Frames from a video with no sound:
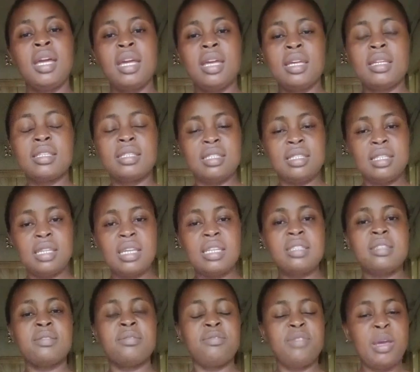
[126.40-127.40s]

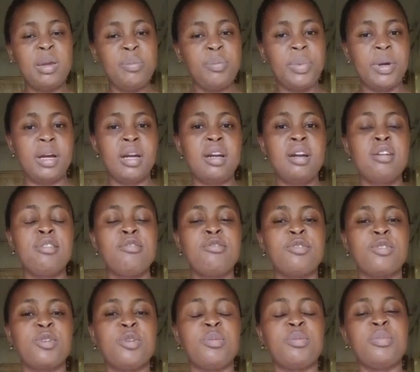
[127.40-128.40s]
Excess vapor
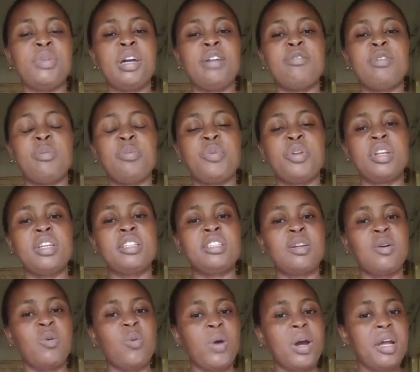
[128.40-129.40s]
from
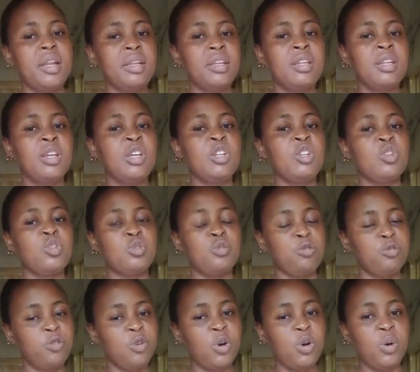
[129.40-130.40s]
evaporator 1 to
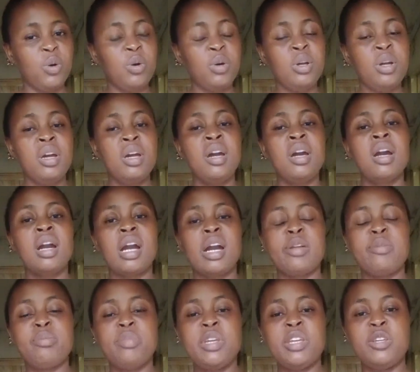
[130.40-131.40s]
4
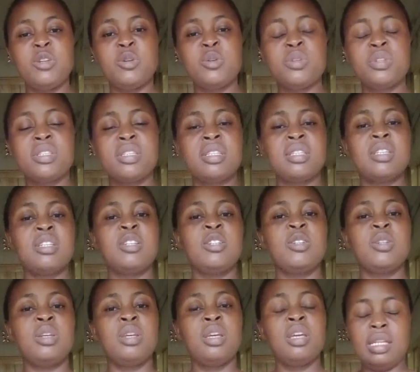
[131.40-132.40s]
can be used
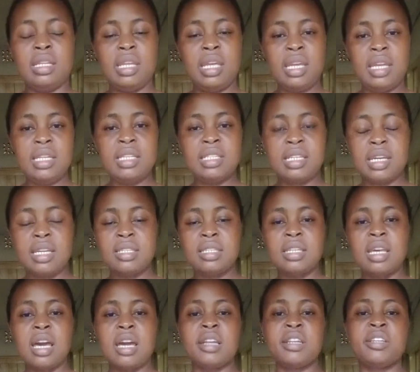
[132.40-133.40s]
in heaters
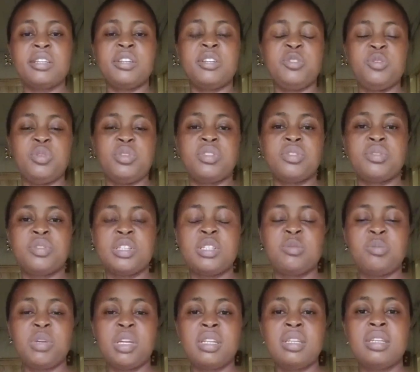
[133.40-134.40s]
at juice
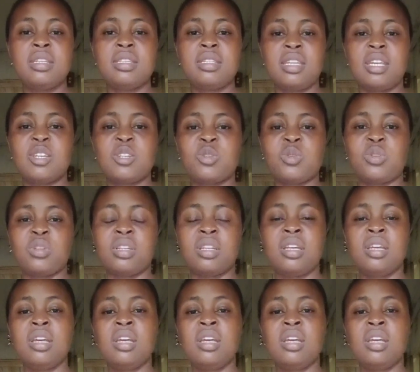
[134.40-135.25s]
treatment section.